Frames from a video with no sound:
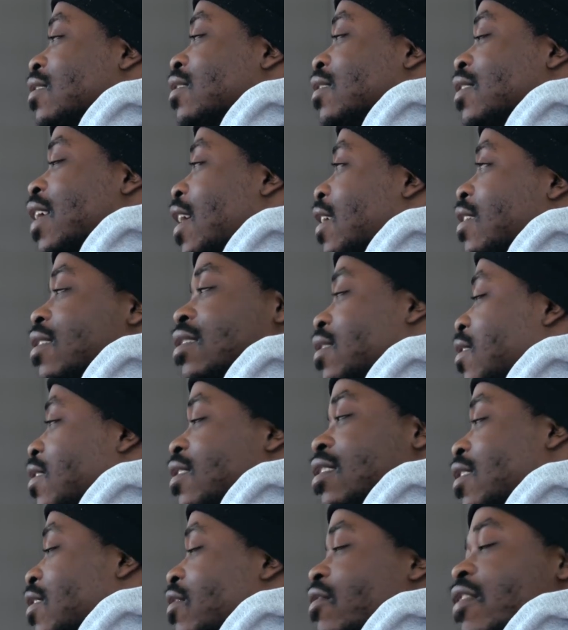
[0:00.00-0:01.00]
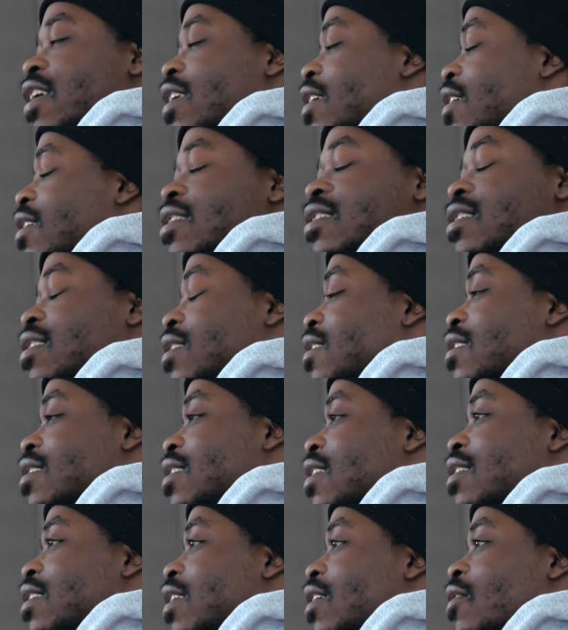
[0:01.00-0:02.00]
That's the greatest.
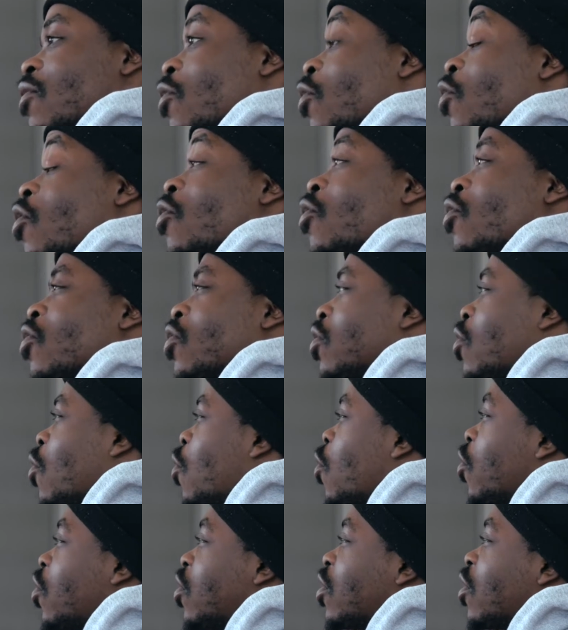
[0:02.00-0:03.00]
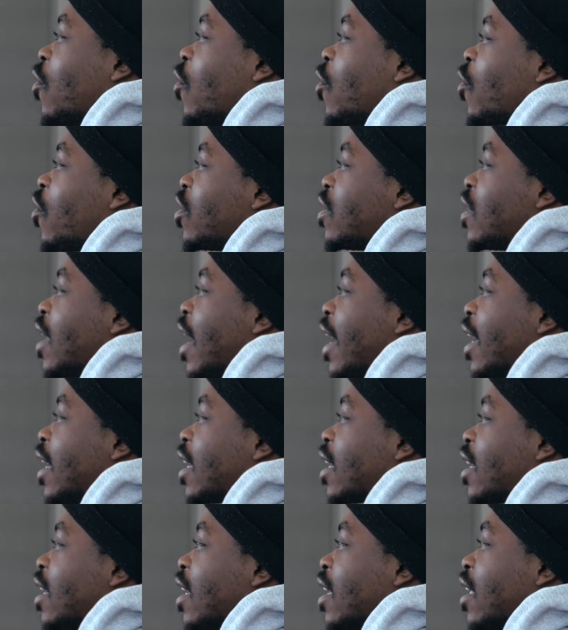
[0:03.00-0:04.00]
Or
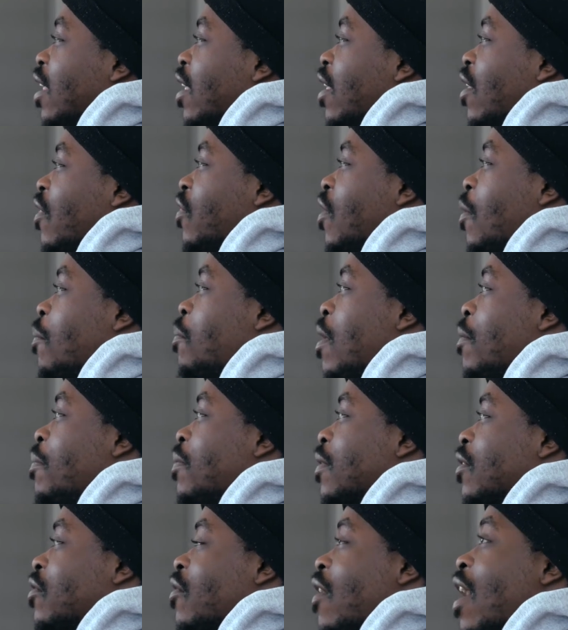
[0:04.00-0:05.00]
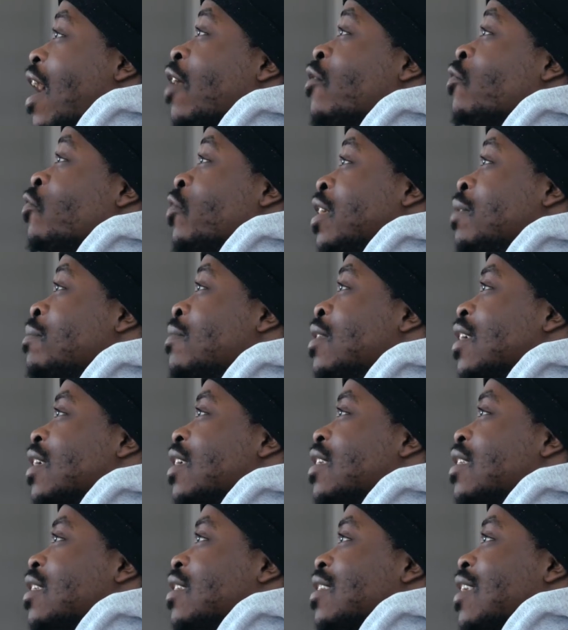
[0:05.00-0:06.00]
like the Bump and Grind
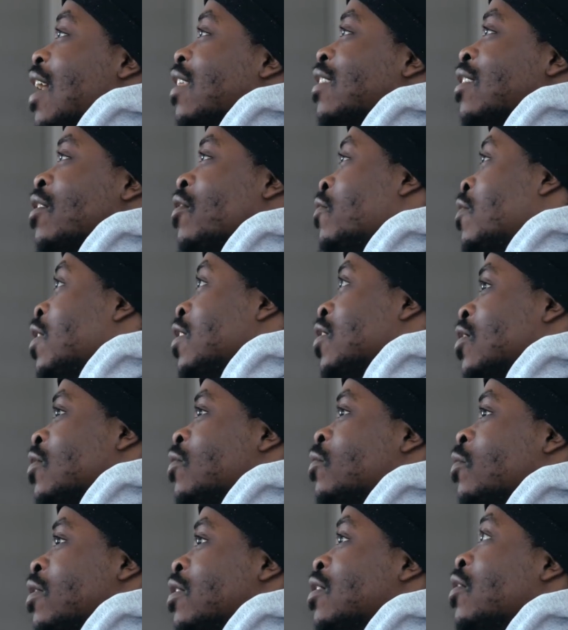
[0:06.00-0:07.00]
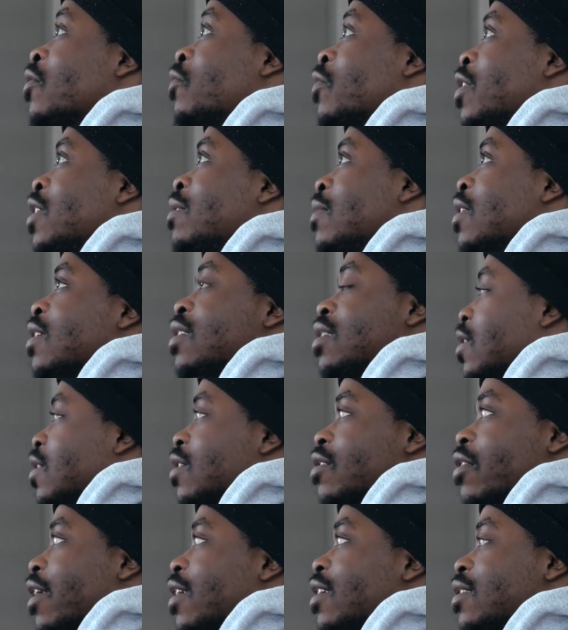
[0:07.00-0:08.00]
remix, not the original one. The remix is
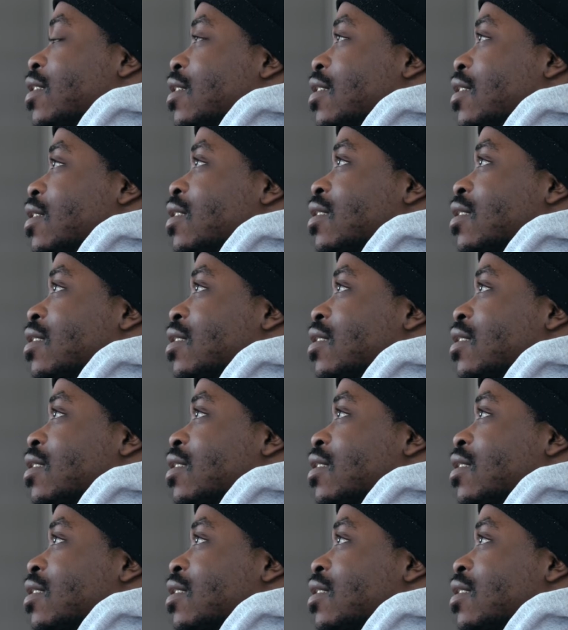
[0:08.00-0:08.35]
crazy.